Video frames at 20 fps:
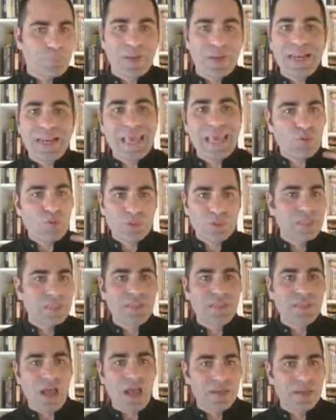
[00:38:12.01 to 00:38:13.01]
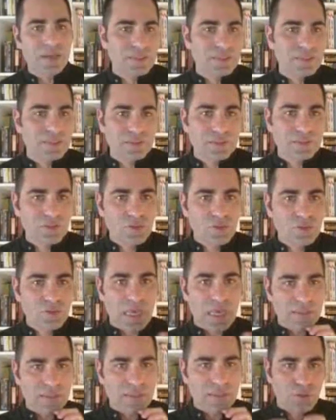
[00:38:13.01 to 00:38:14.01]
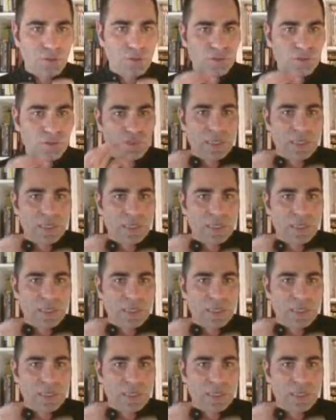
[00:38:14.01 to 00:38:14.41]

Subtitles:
play with the tongue, and there are those